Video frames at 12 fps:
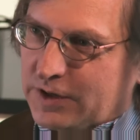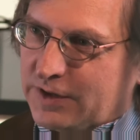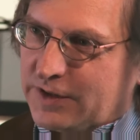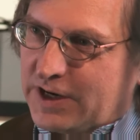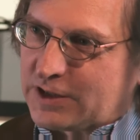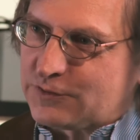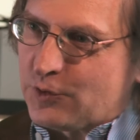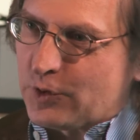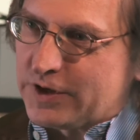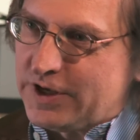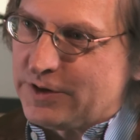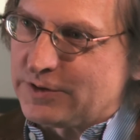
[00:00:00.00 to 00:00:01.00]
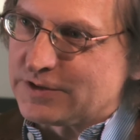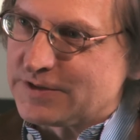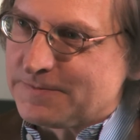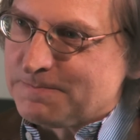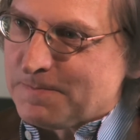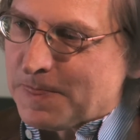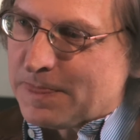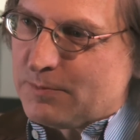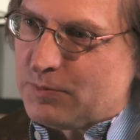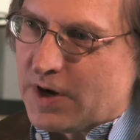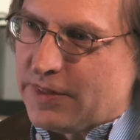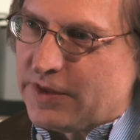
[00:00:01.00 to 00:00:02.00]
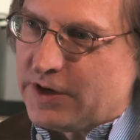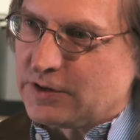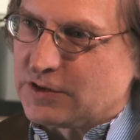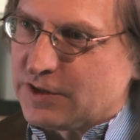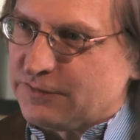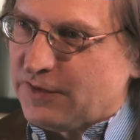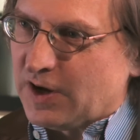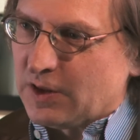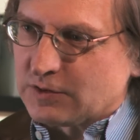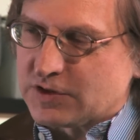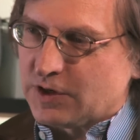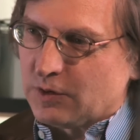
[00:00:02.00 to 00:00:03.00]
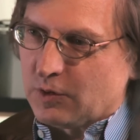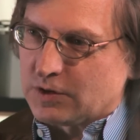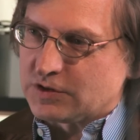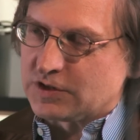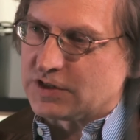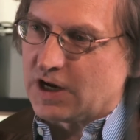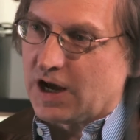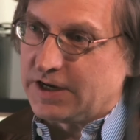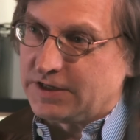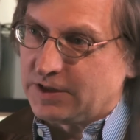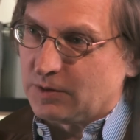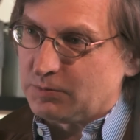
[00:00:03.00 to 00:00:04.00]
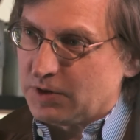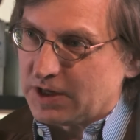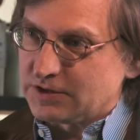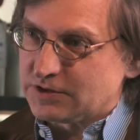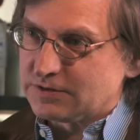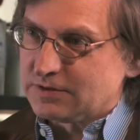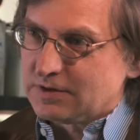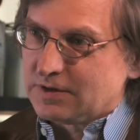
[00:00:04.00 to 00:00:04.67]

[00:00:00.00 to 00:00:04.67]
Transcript: only in the next four years, but in the years that follow, Sarah Lawrence is an ideal place.